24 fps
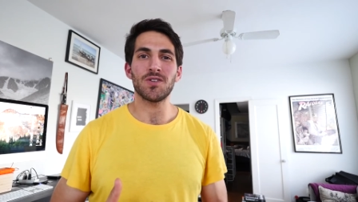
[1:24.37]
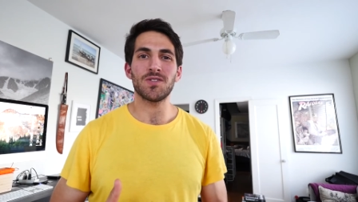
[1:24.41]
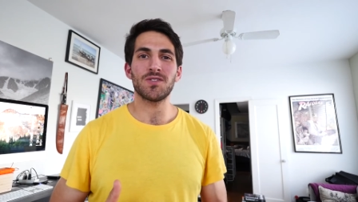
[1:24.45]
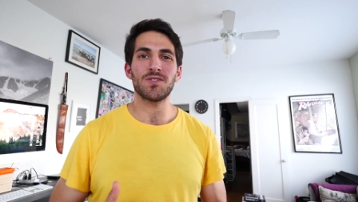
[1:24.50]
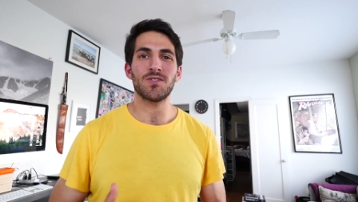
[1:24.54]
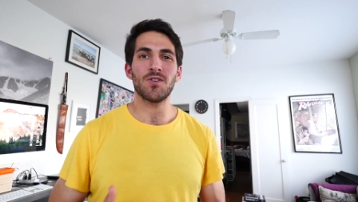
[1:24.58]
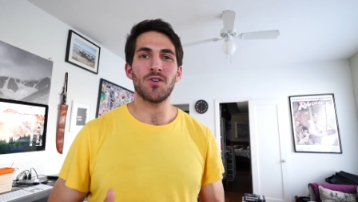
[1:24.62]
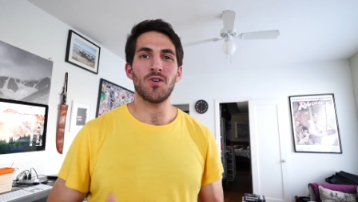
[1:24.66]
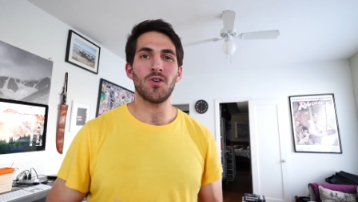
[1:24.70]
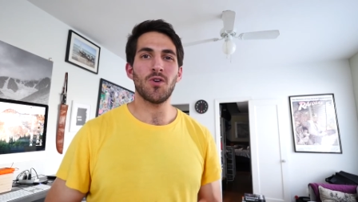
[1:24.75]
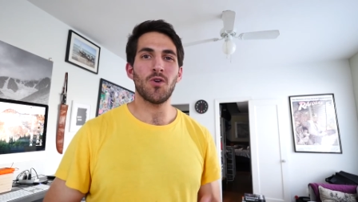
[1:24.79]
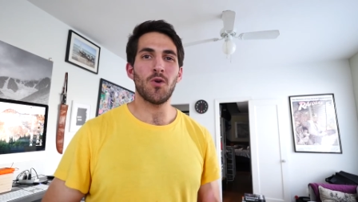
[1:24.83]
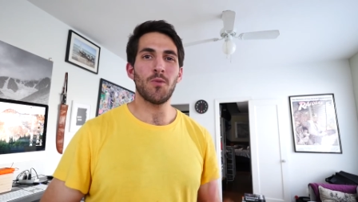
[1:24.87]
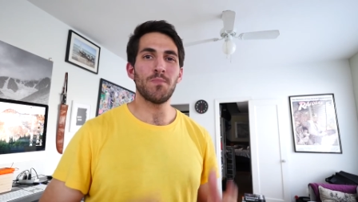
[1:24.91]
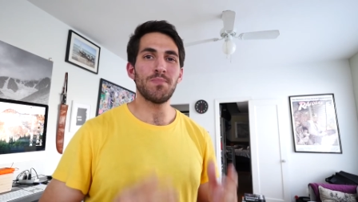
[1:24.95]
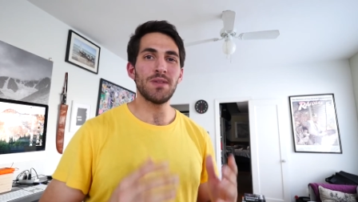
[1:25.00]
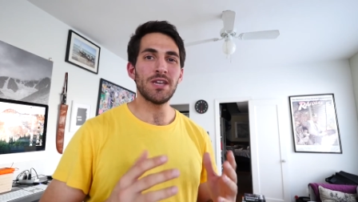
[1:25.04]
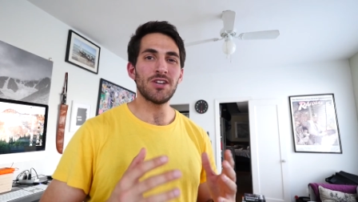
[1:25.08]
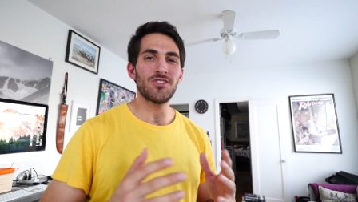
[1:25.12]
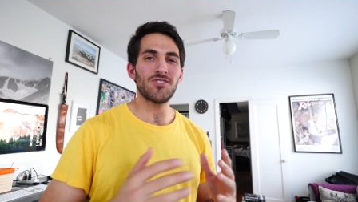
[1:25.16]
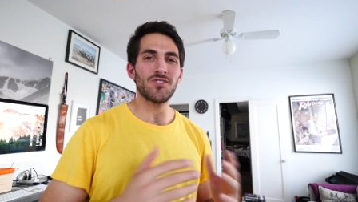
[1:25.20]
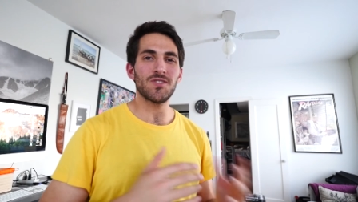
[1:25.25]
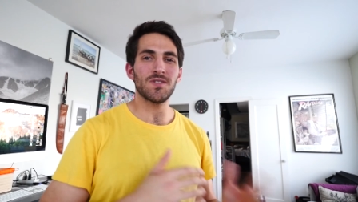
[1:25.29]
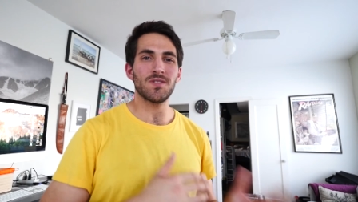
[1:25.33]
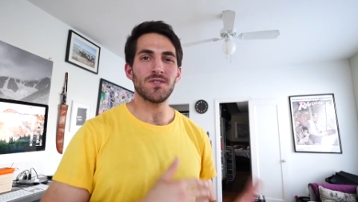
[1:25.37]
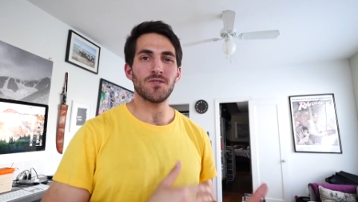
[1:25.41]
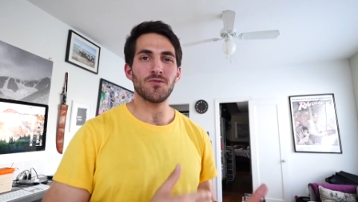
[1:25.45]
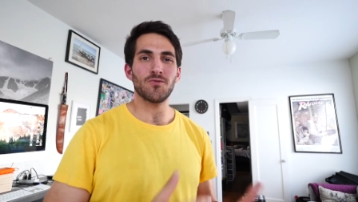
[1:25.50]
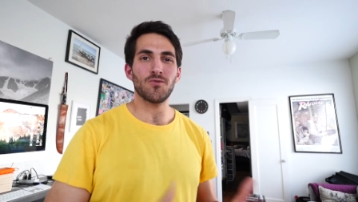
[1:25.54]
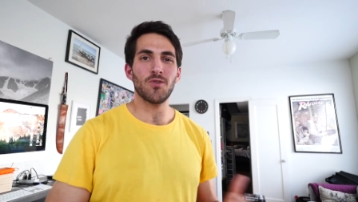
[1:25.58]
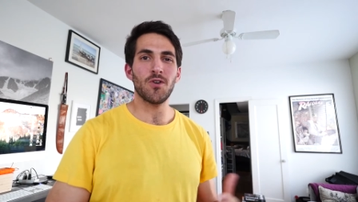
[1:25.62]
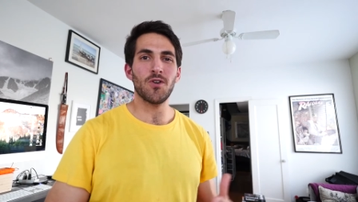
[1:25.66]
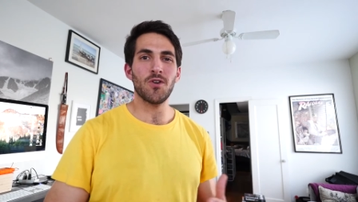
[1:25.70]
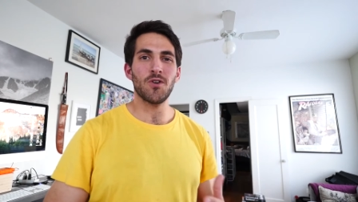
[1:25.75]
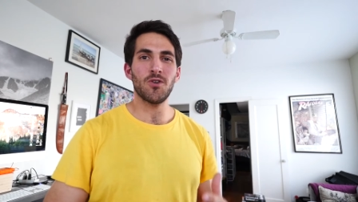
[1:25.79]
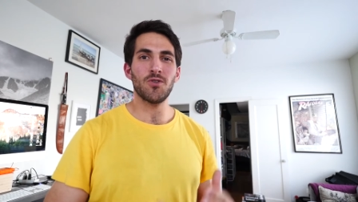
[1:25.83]
So beaches
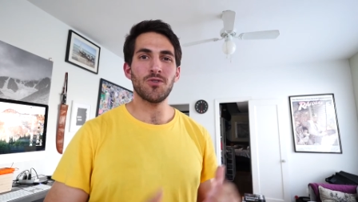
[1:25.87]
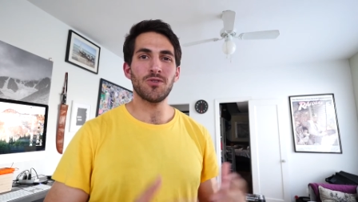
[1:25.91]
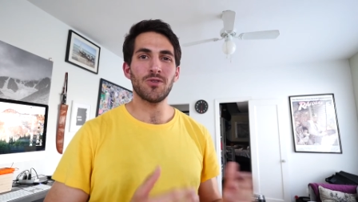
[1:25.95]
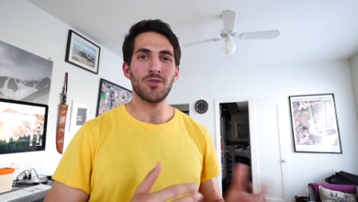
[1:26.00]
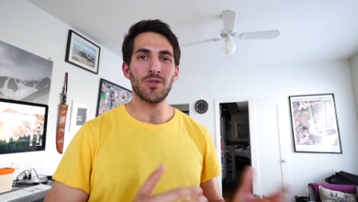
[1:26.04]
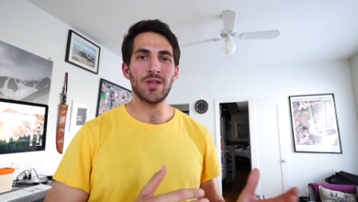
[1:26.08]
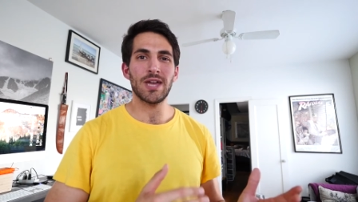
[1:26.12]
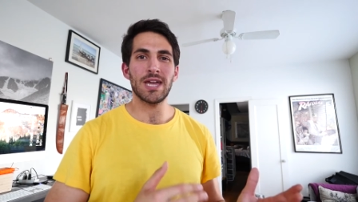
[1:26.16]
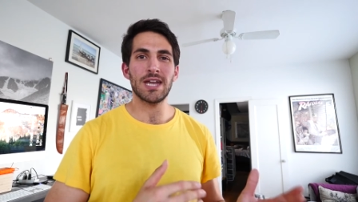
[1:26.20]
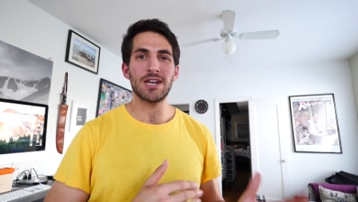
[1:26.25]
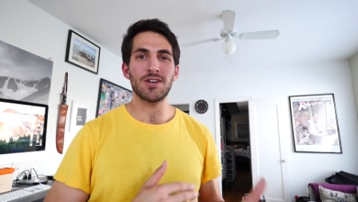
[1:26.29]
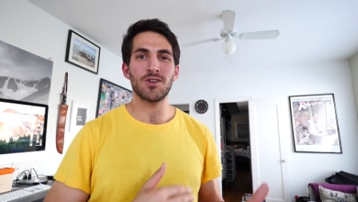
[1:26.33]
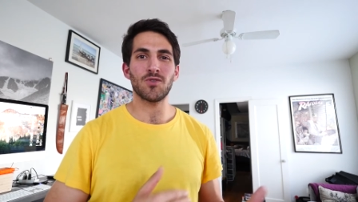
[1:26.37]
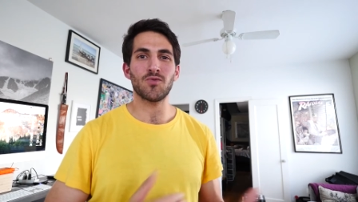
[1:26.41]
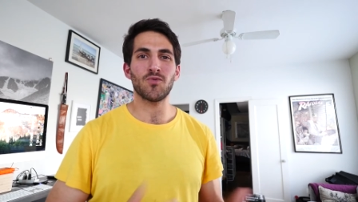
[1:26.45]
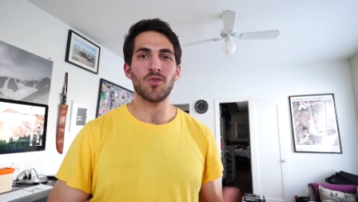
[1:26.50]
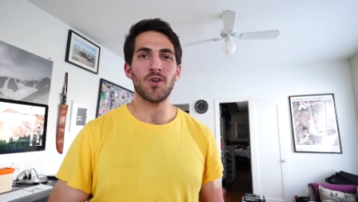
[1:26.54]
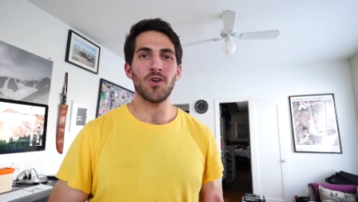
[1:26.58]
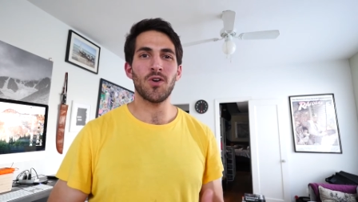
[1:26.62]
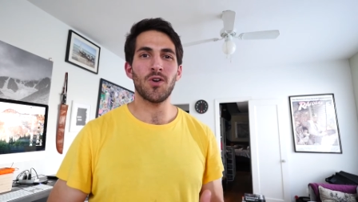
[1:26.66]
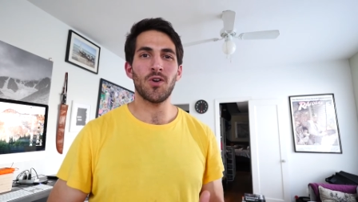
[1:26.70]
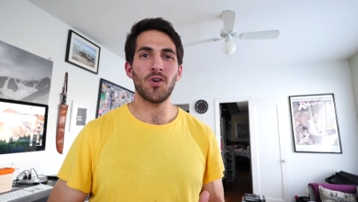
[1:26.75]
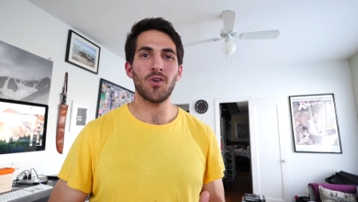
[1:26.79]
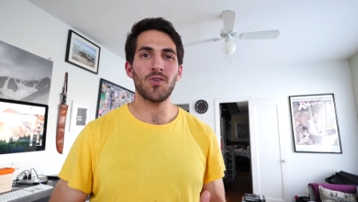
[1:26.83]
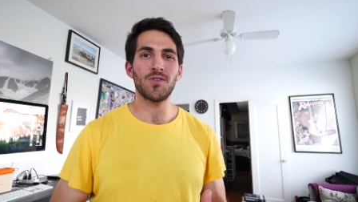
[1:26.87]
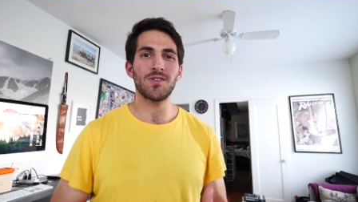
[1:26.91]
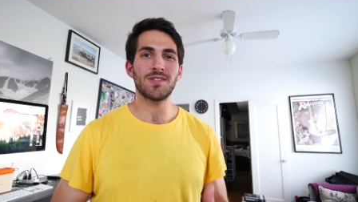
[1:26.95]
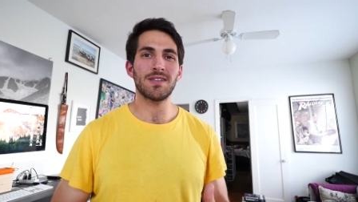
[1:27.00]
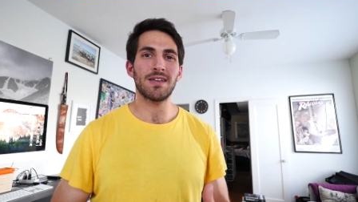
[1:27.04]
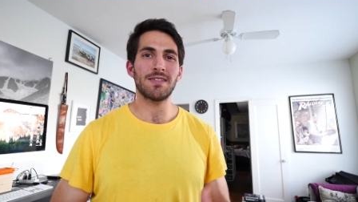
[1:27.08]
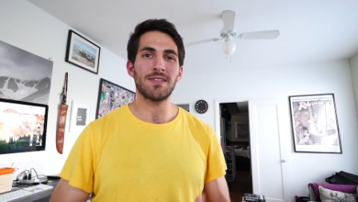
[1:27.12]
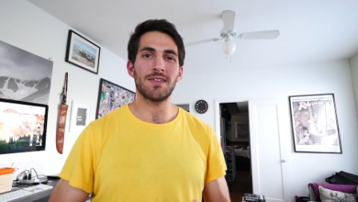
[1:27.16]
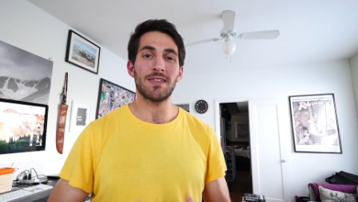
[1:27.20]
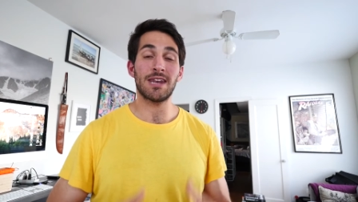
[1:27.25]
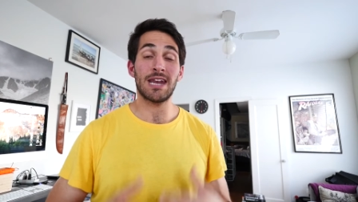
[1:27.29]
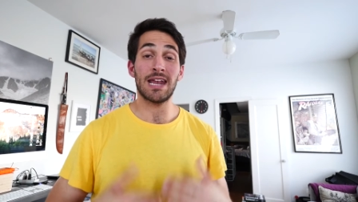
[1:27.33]
erode, land erodes,
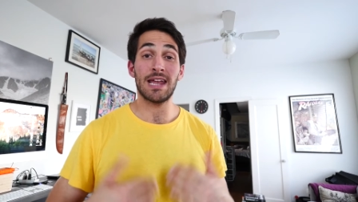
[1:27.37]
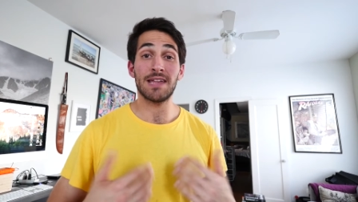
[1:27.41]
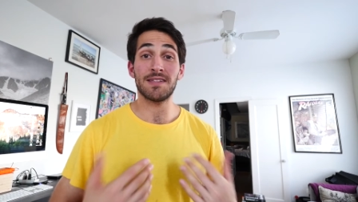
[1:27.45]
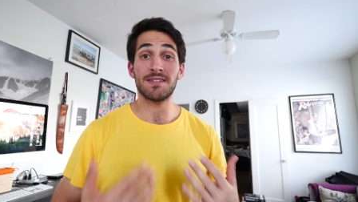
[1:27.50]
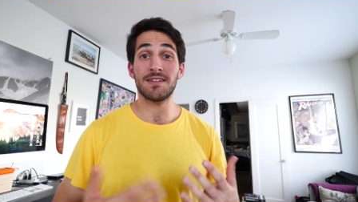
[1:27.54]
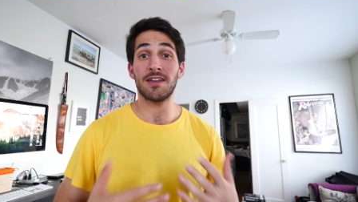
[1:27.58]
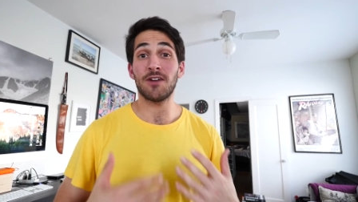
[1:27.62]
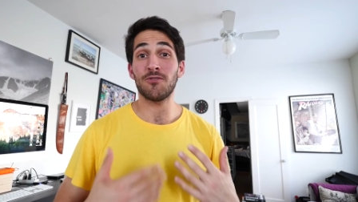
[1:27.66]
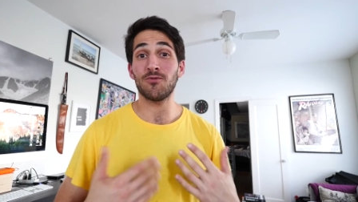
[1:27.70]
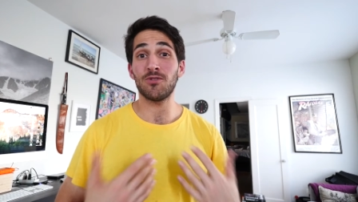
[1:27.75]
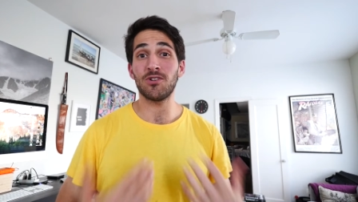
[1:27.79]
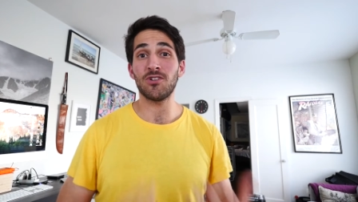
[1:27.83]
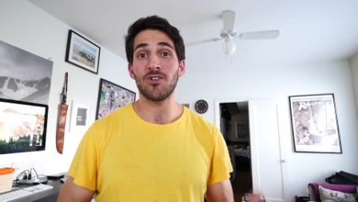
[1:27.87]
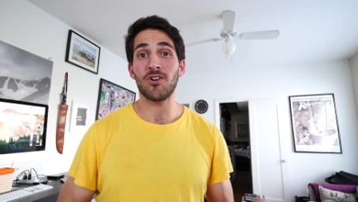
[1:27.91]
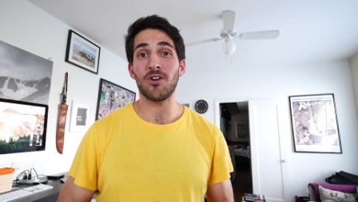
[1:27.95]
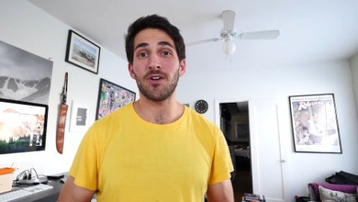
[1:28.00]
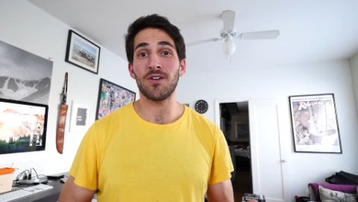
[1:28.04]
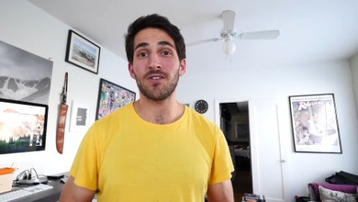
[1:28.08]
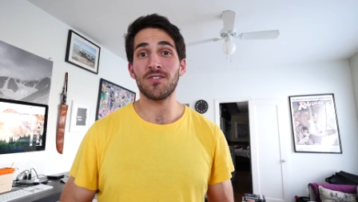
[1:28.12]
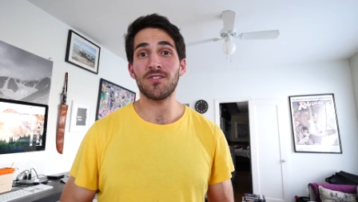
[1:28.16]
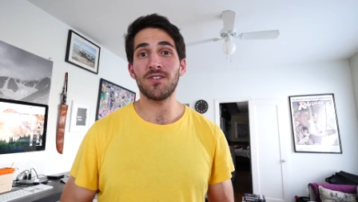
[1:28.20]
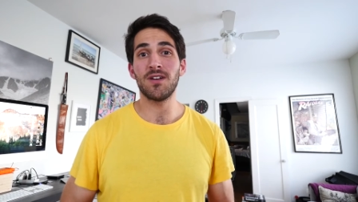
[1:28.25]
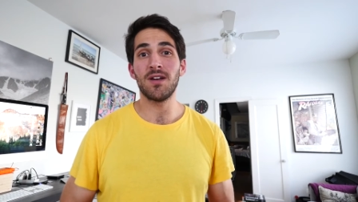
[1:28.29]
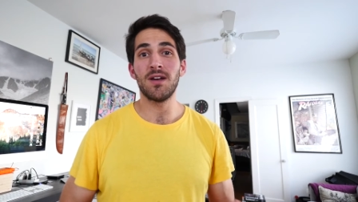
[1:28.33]
and then it has to get renourished.